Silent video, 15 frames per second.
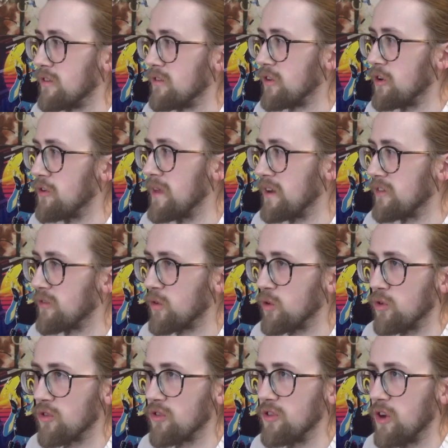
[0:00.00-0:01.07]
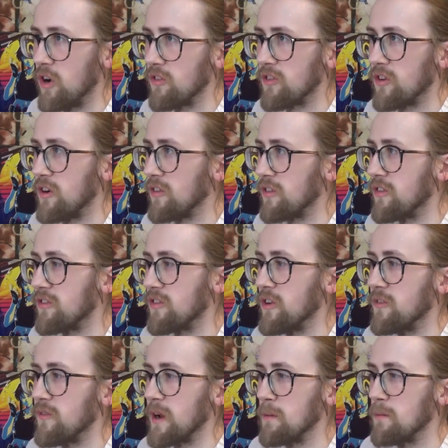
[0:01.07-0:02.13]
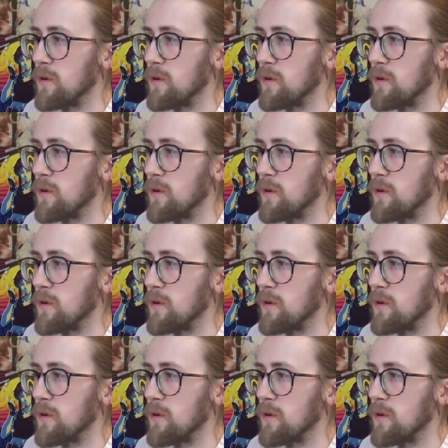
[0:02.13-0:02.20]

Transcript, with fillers: So that's of course not on the survey,